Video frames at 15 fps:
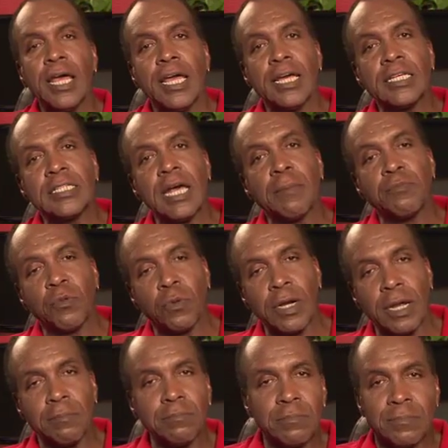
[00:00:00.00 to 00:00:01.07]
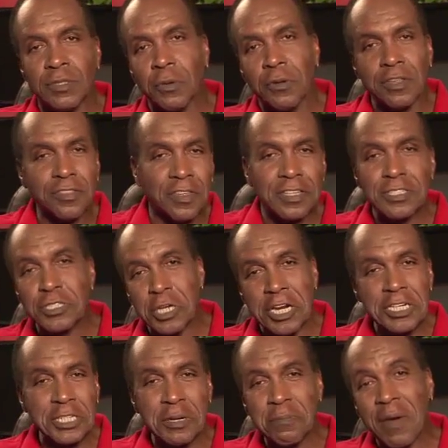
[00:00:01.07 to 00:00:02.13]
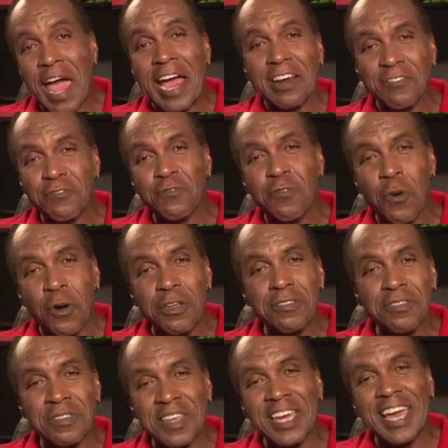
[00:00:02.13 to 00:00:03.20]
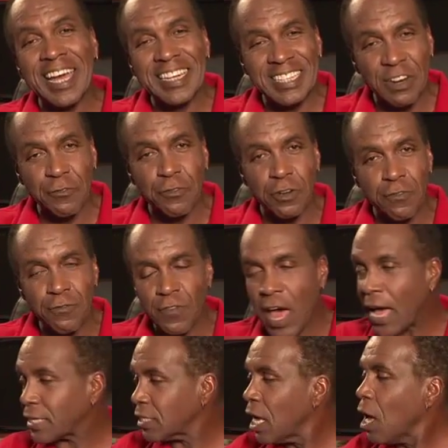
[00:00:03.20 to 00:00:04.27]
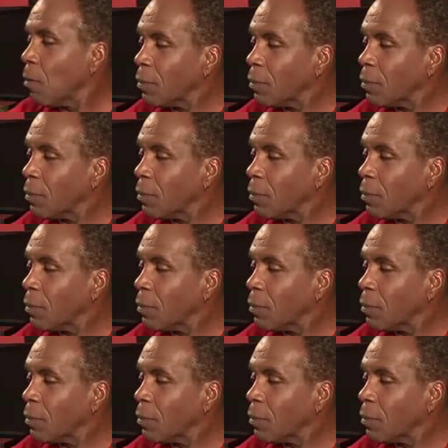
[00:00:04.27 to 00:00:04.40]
except when I'm doing things changing back and forth to get different effects.